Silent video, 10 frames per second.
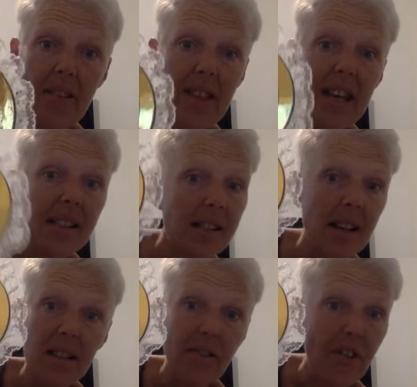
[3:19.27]
This
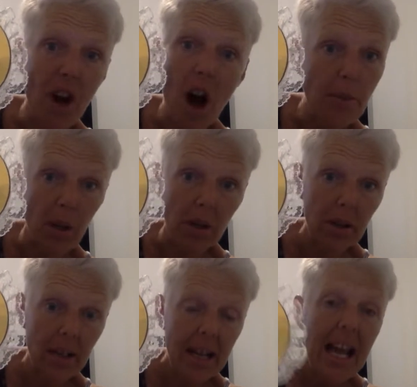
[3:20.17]
is phenomenal.
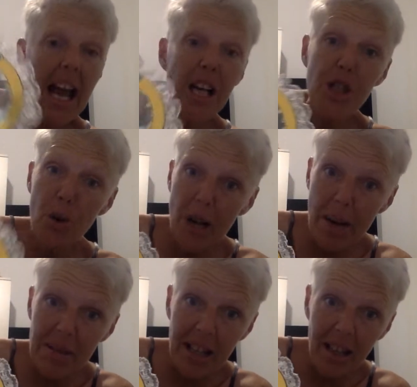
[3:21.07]
And you know what
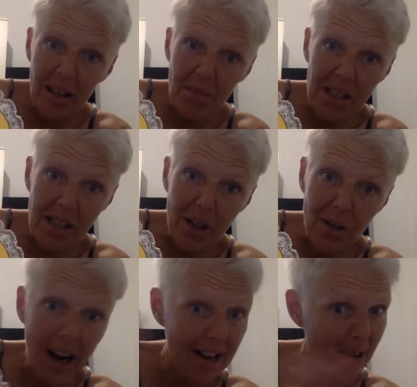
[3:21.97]
I'm thinking, Miss
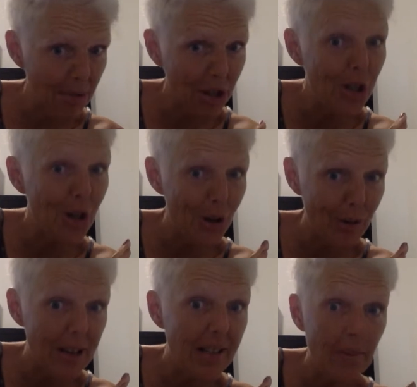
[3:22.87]
Hendrick? And I'm going to show the
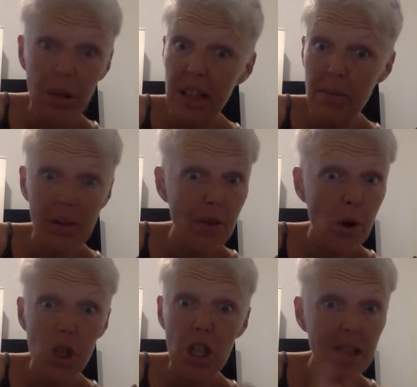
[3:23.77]
rest of, believe me,
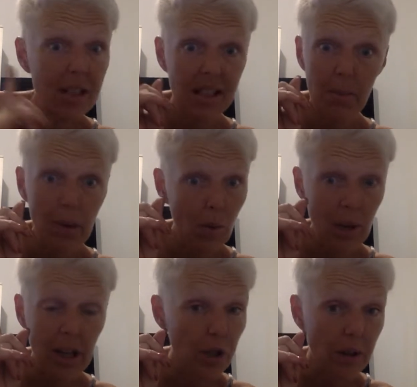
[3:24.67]
folks, she didn't submit
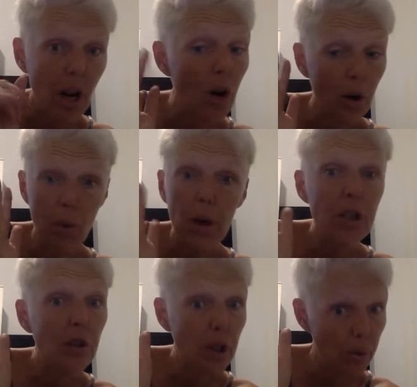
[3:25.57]
one entry. Oh, no, wait
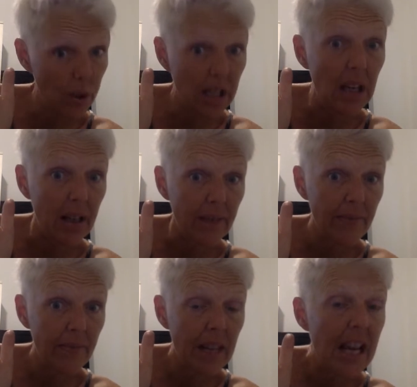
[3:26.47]
till you see.
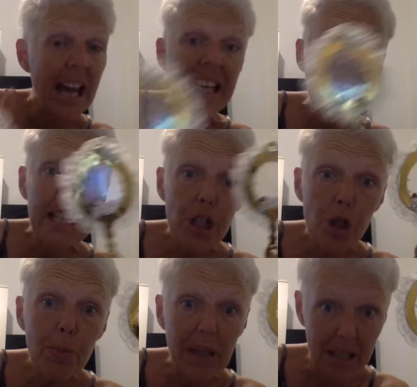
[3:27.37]
And
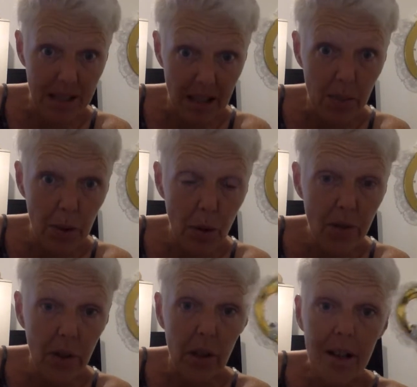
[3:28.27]
each piece is
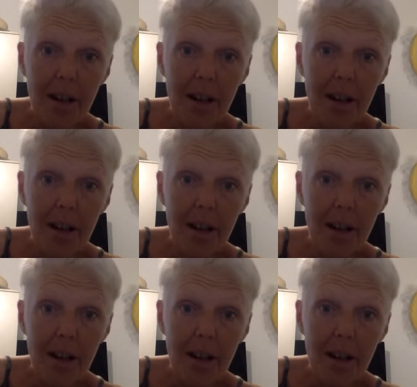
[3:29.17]
beautiful.